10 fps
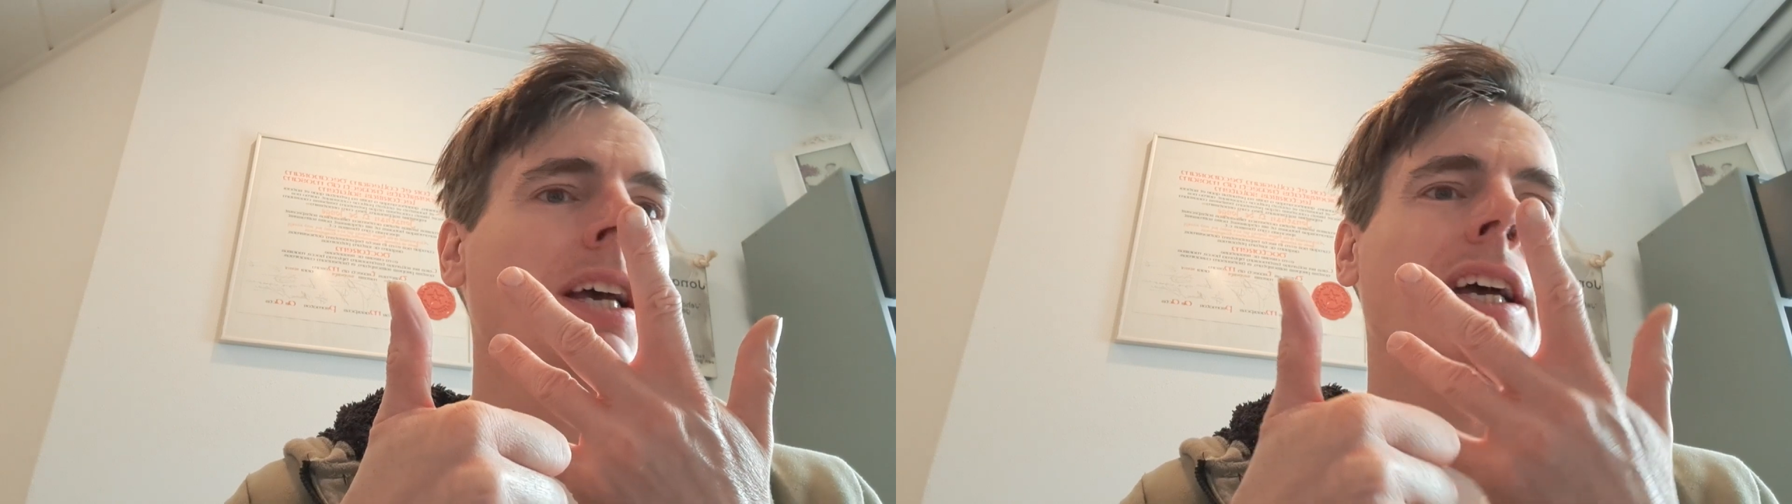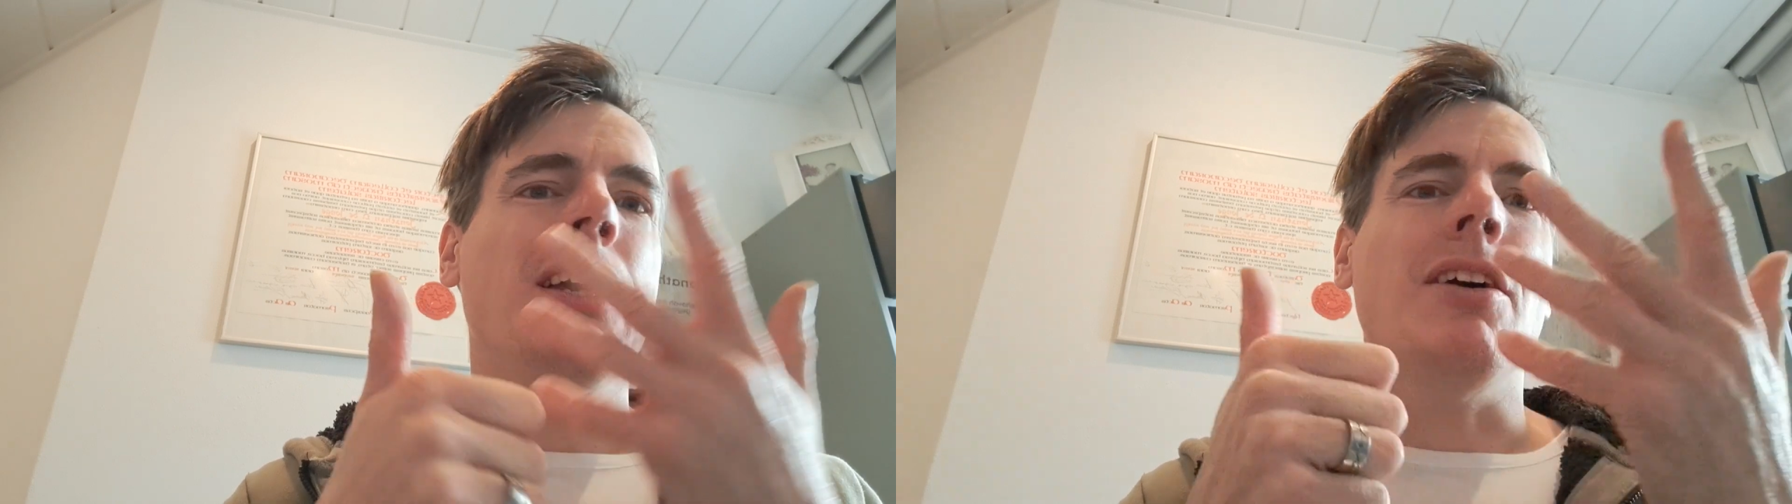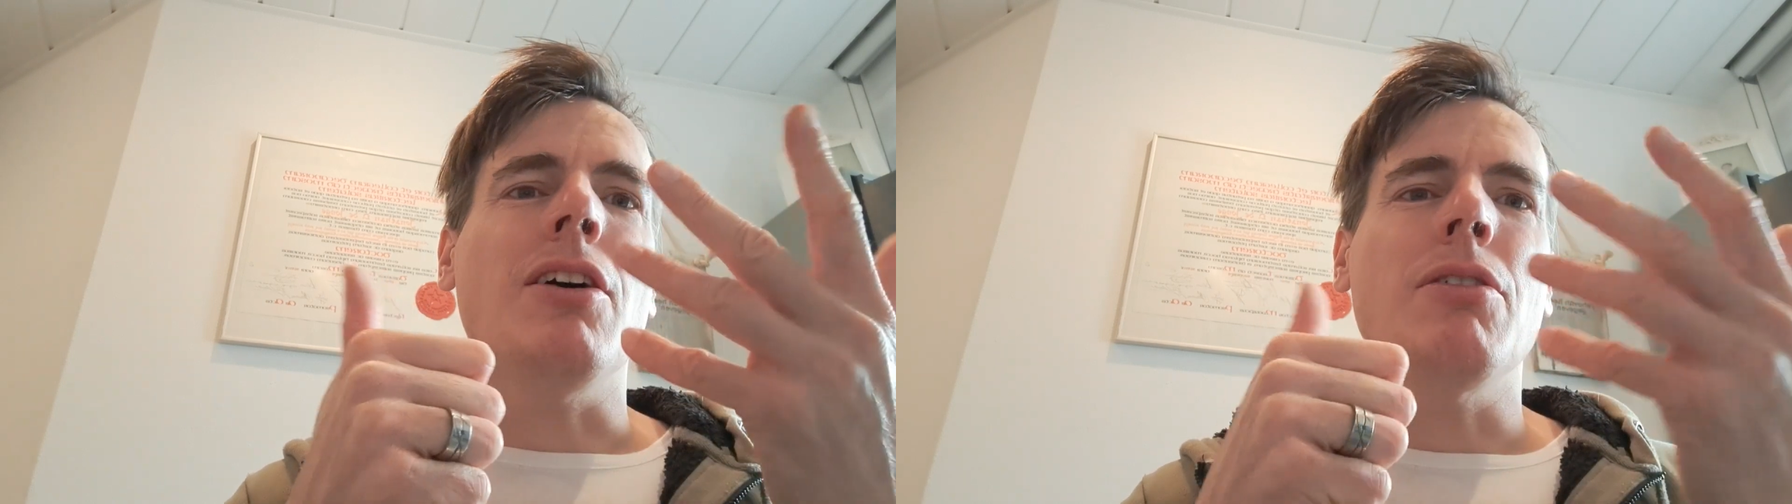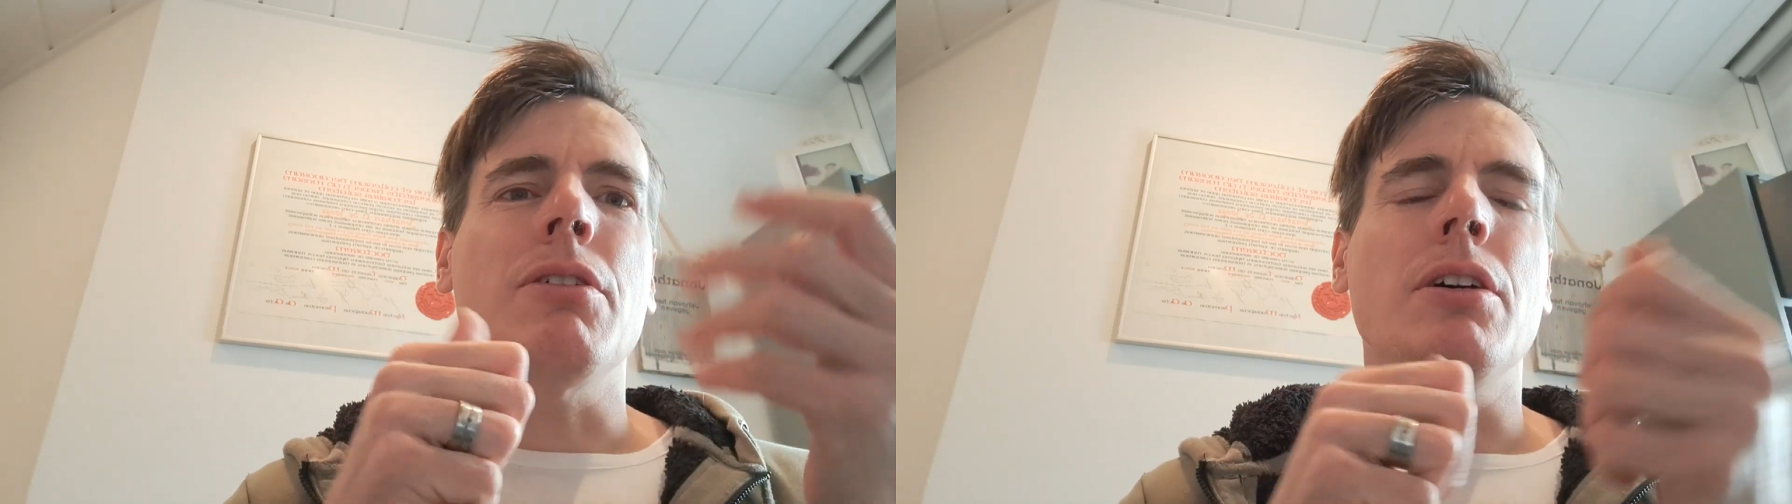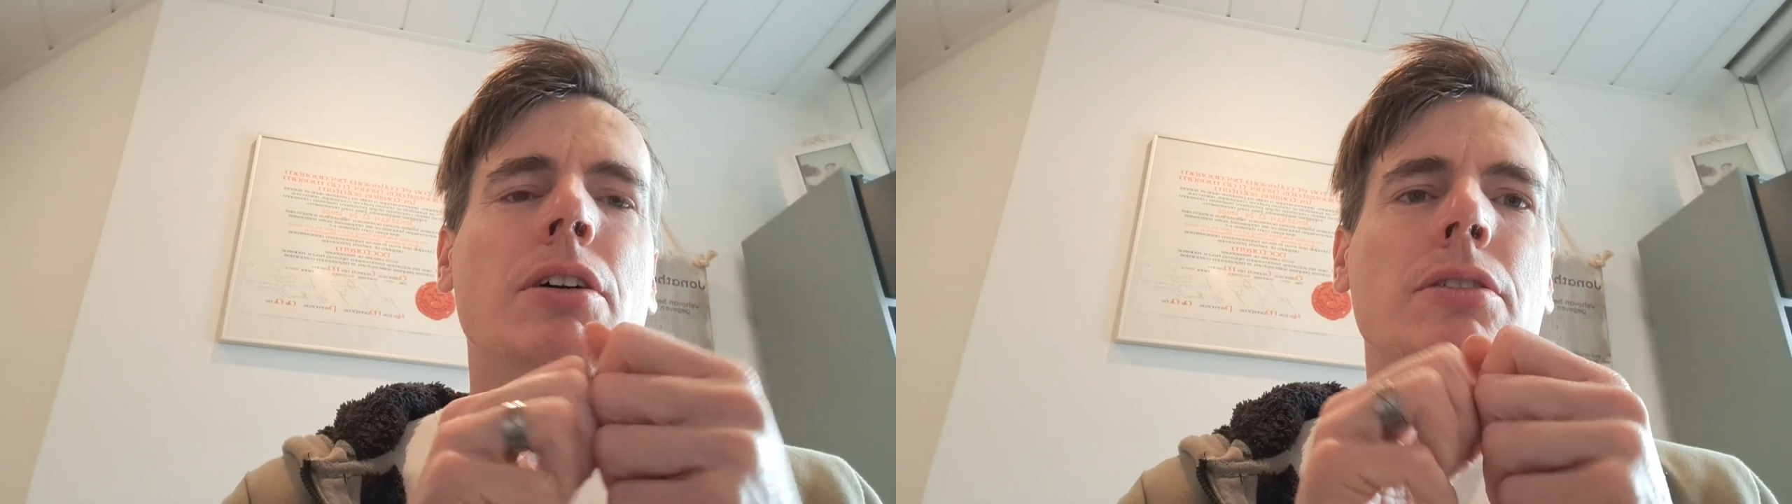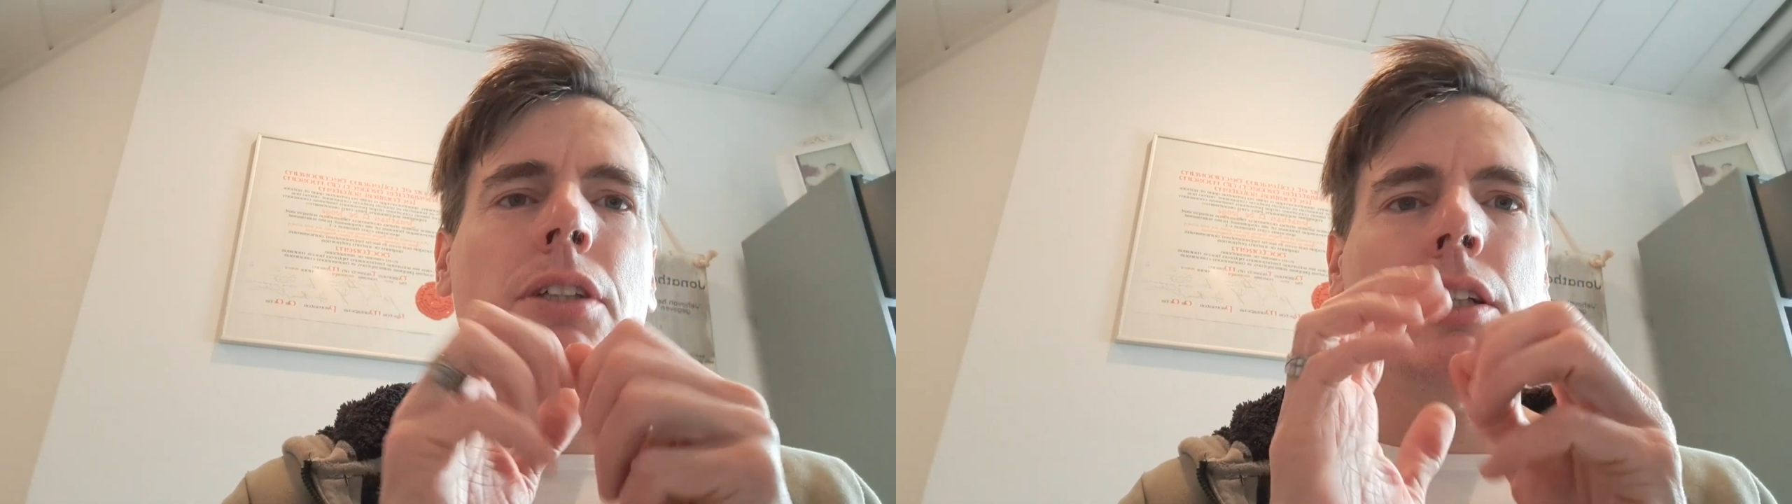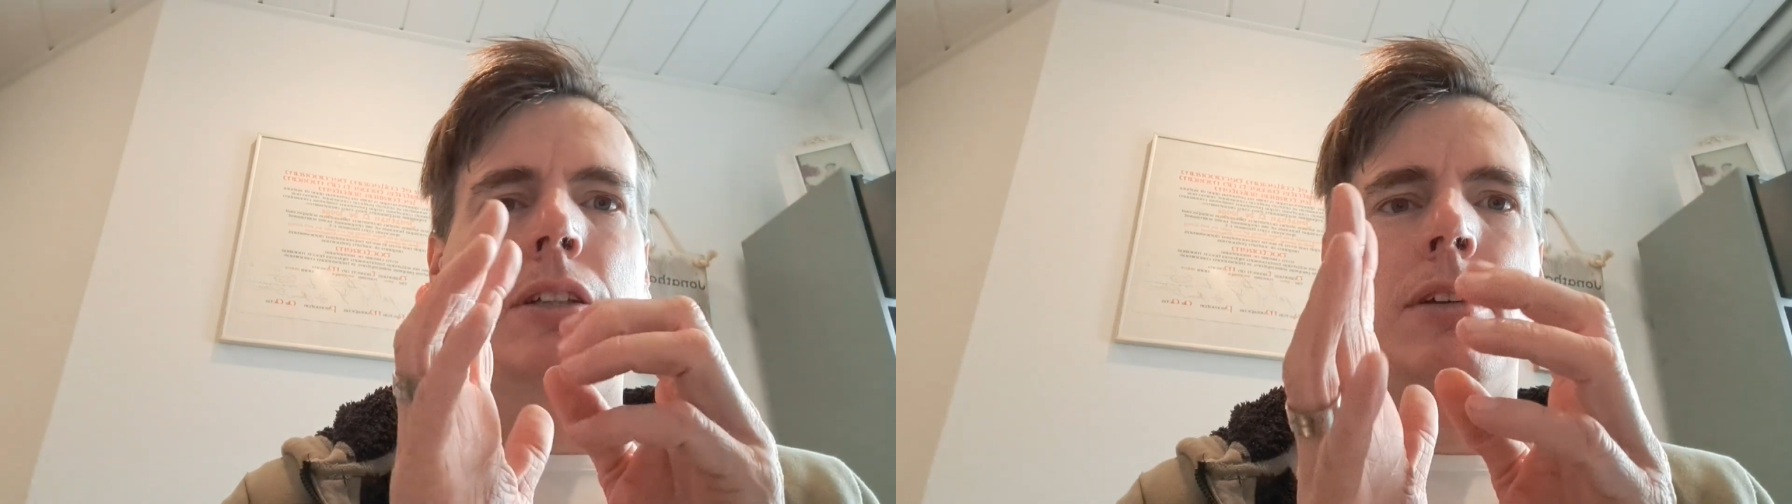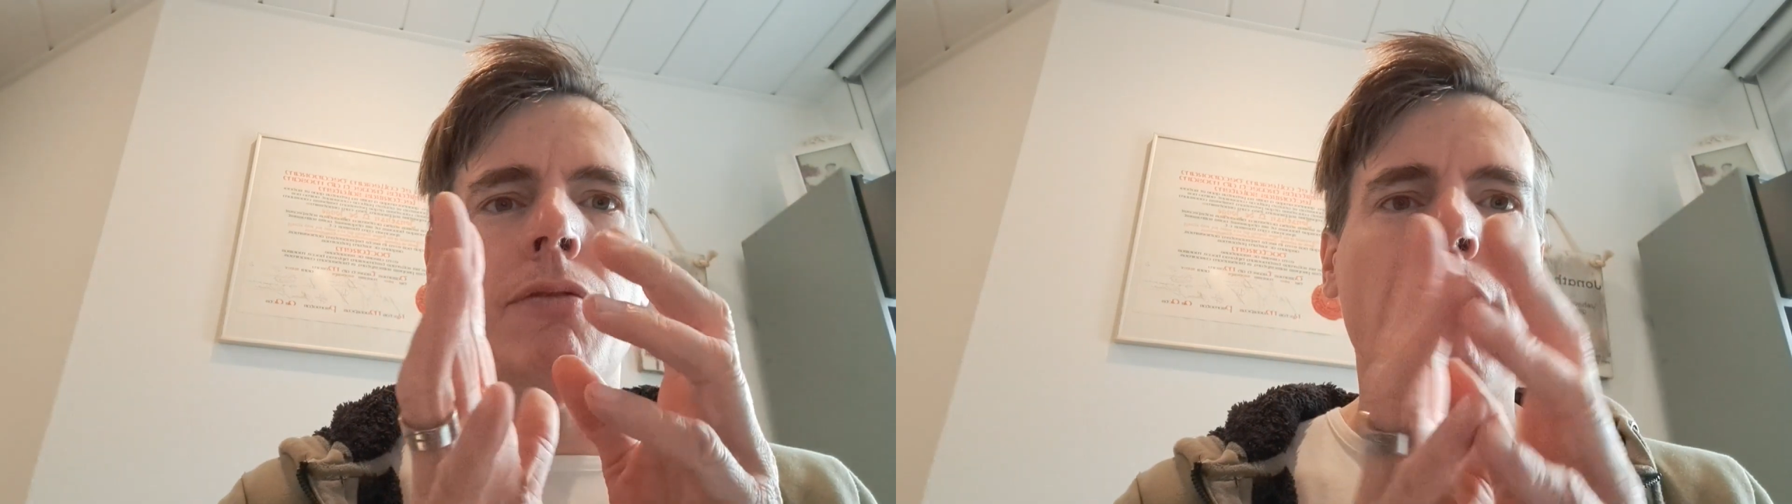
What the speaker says: and all in all that in